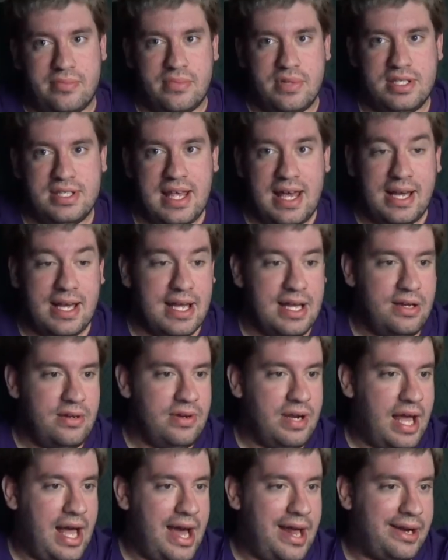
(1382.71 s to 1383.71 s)
does that
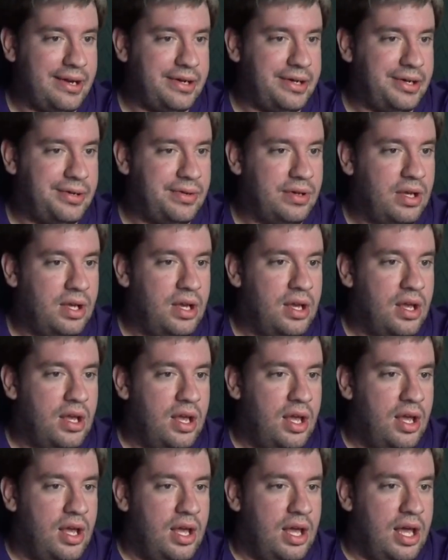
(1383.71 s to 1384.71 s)
count? I don't know.
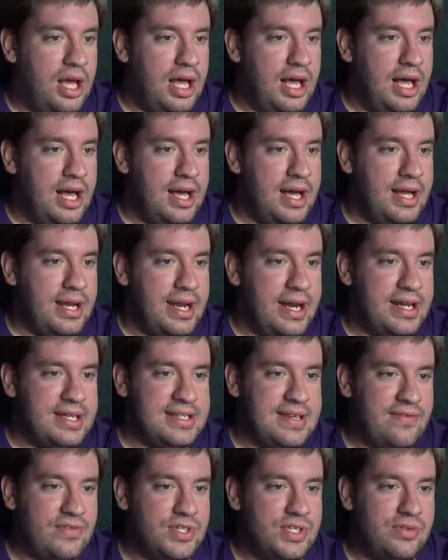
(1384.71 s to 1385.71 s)

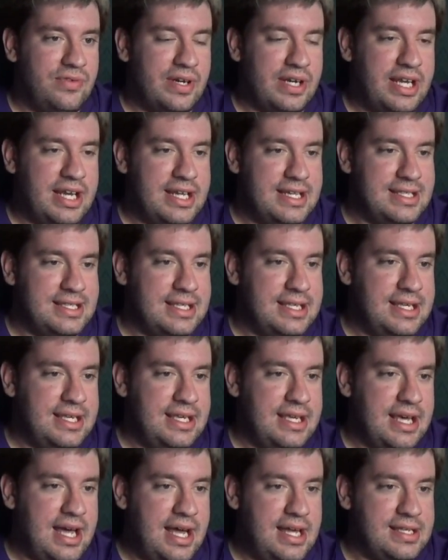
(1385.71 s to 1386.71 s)
97. Do you want kids?
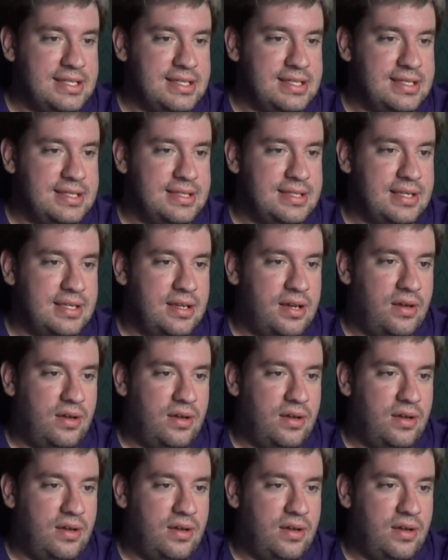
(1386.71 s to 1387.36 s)
Yes.